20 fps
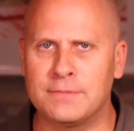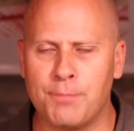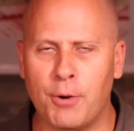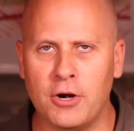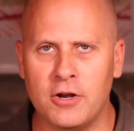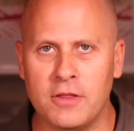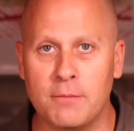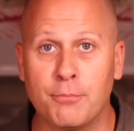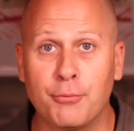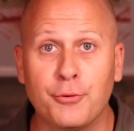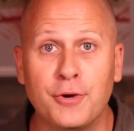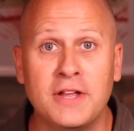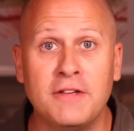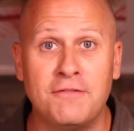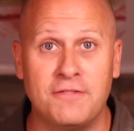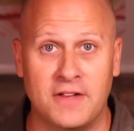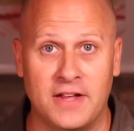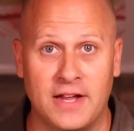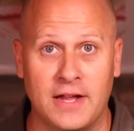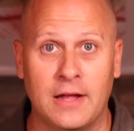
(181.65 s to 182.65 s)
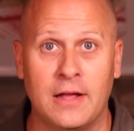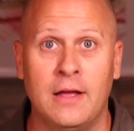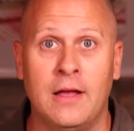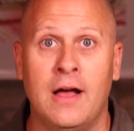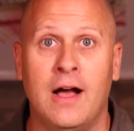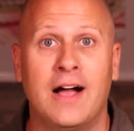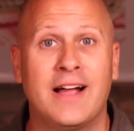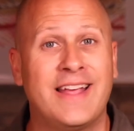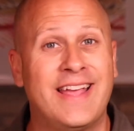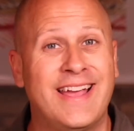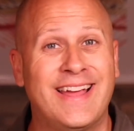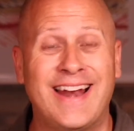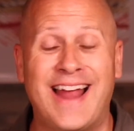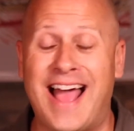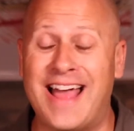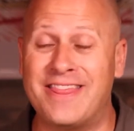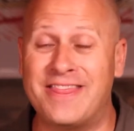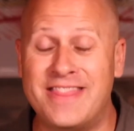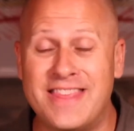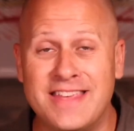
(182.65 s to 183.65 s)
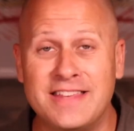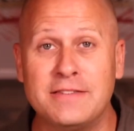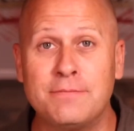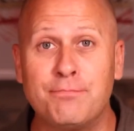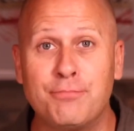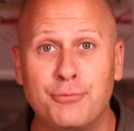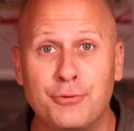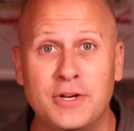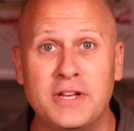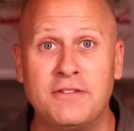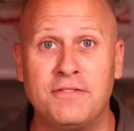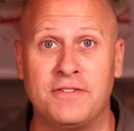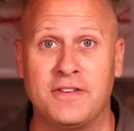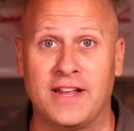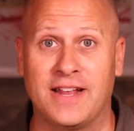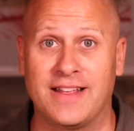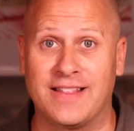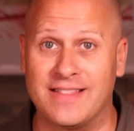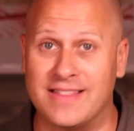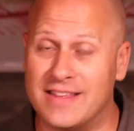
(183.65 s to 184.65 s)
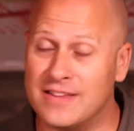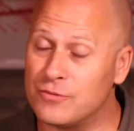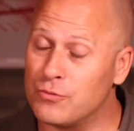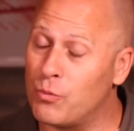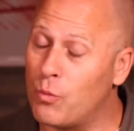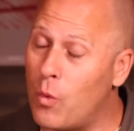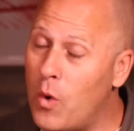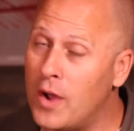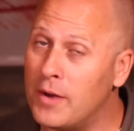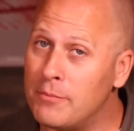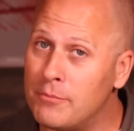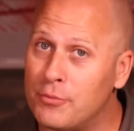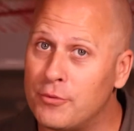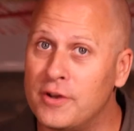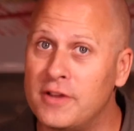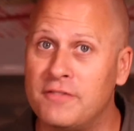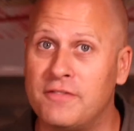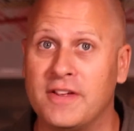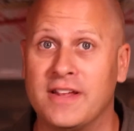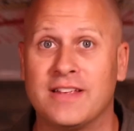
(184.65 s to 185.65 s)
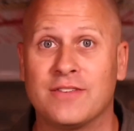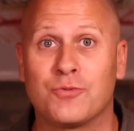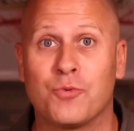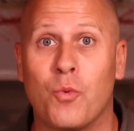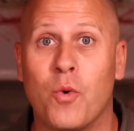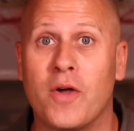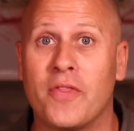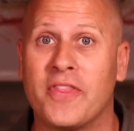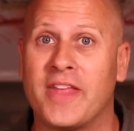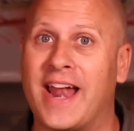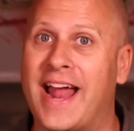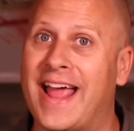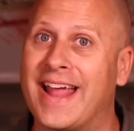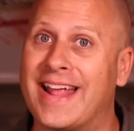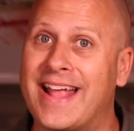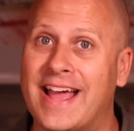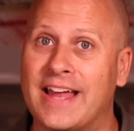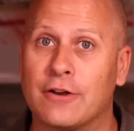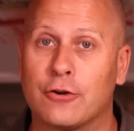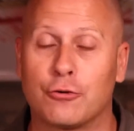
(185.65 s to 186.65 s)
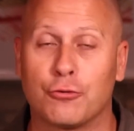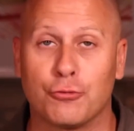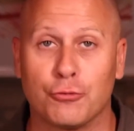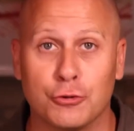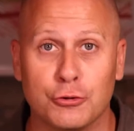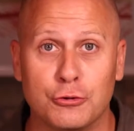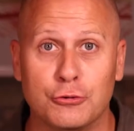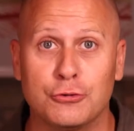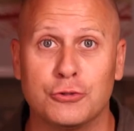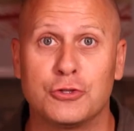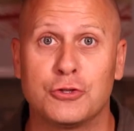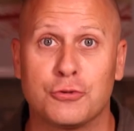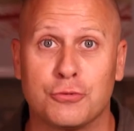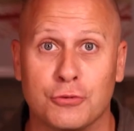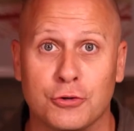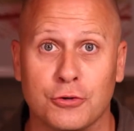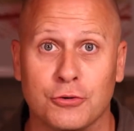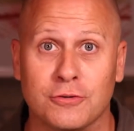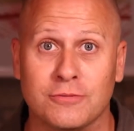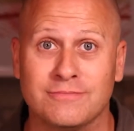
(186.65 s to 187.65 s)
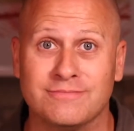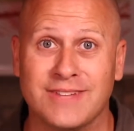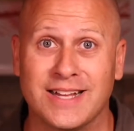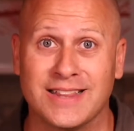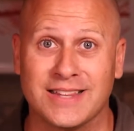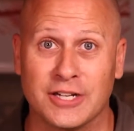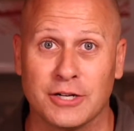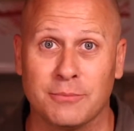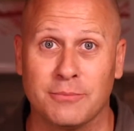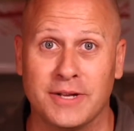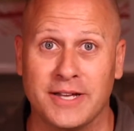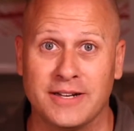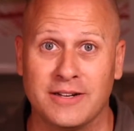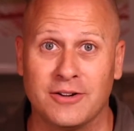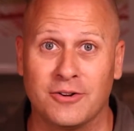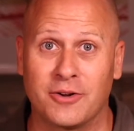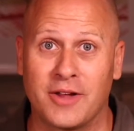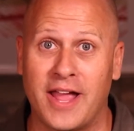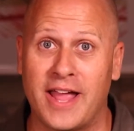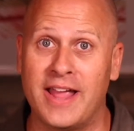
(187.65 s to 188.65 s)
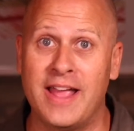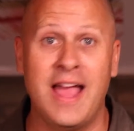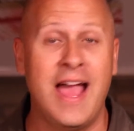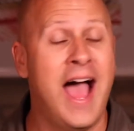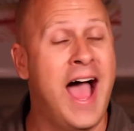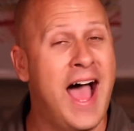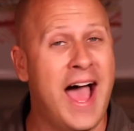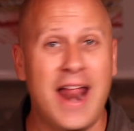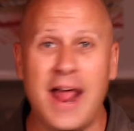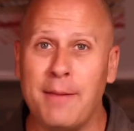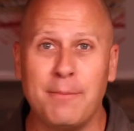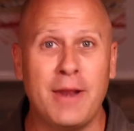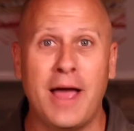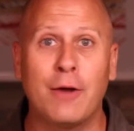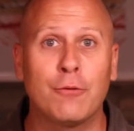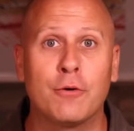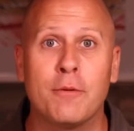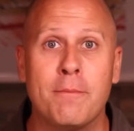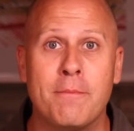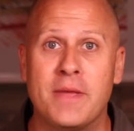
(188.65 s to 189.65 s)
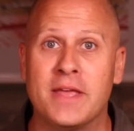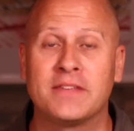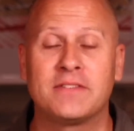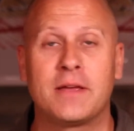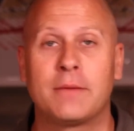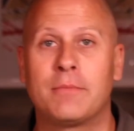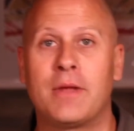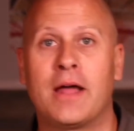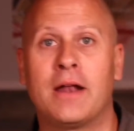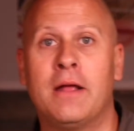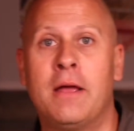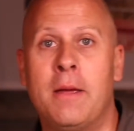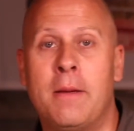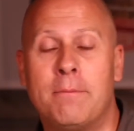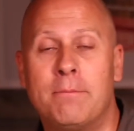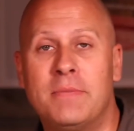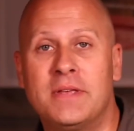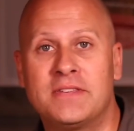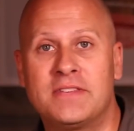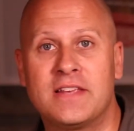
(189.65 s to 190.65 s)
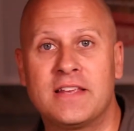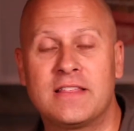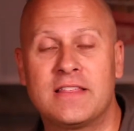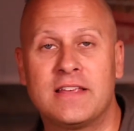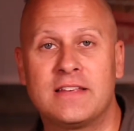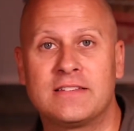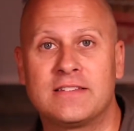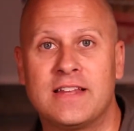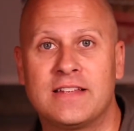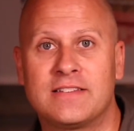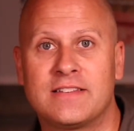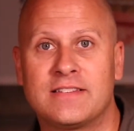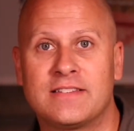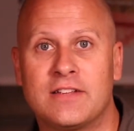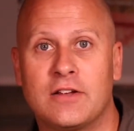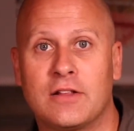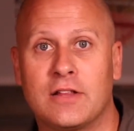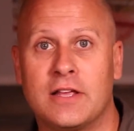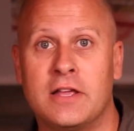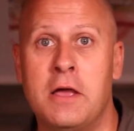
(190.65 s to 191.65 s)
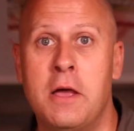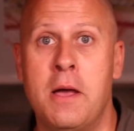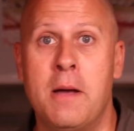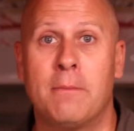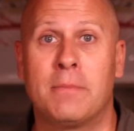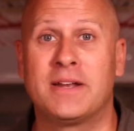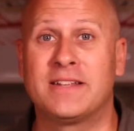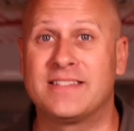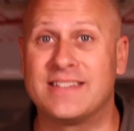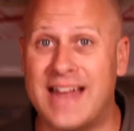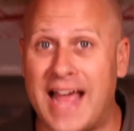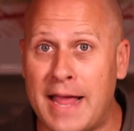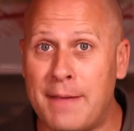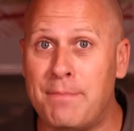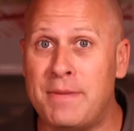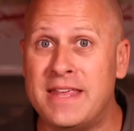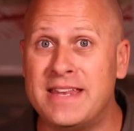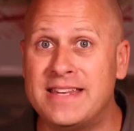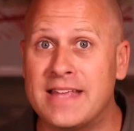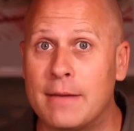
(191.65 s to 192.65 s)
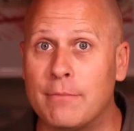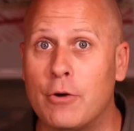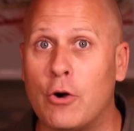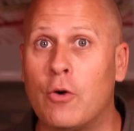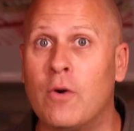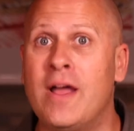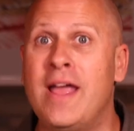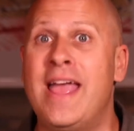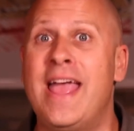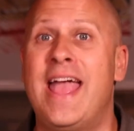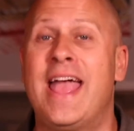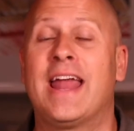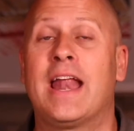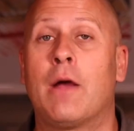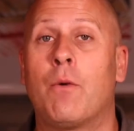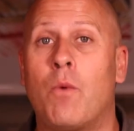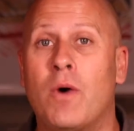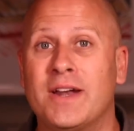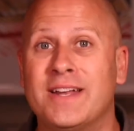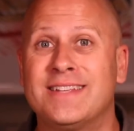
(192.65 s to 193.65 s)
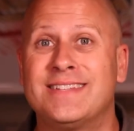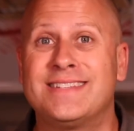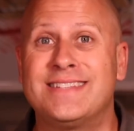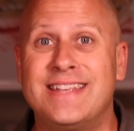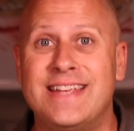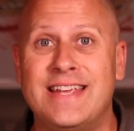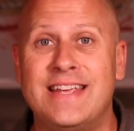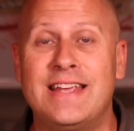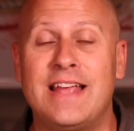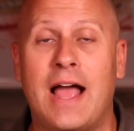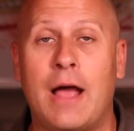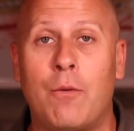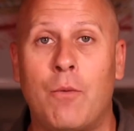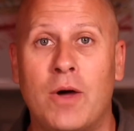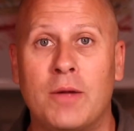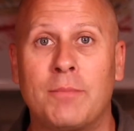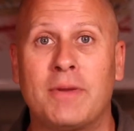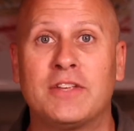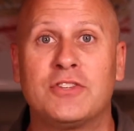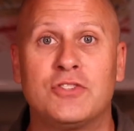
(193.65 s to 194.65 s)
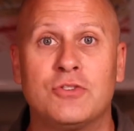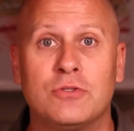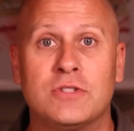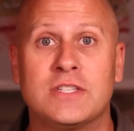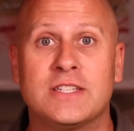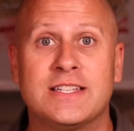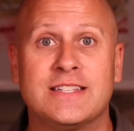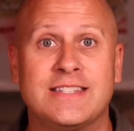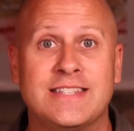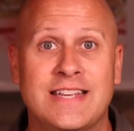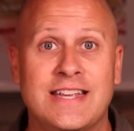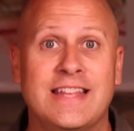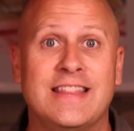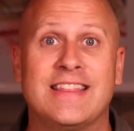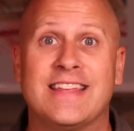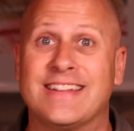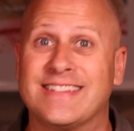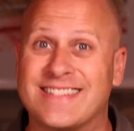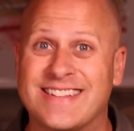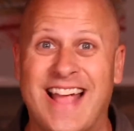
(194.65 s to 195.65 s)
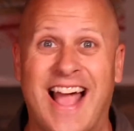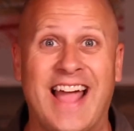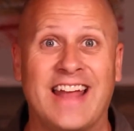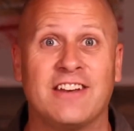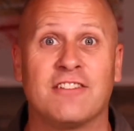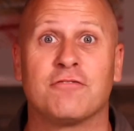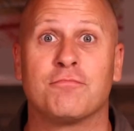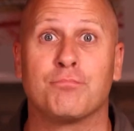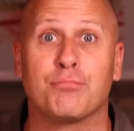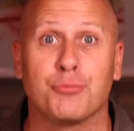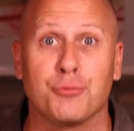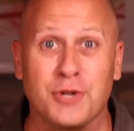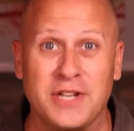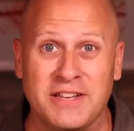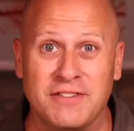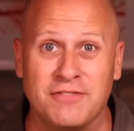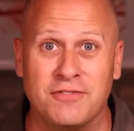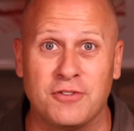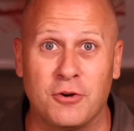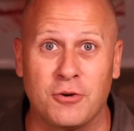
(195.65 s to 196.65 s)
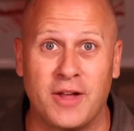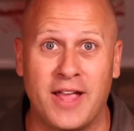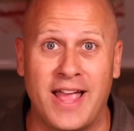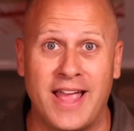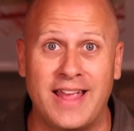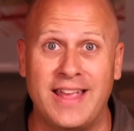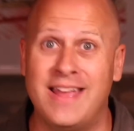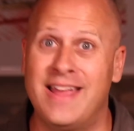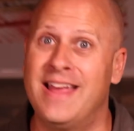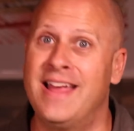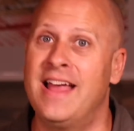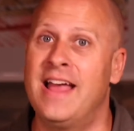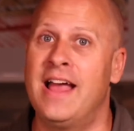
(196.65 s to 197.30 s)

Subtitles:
part of the briefing, again, this one briefing is one that I kind of cruise through a little bit, okay? And I'm not remiss, I'm not missing things necessarily, but it's an IP demo, and I want my students to see that it's kind of brief, okay?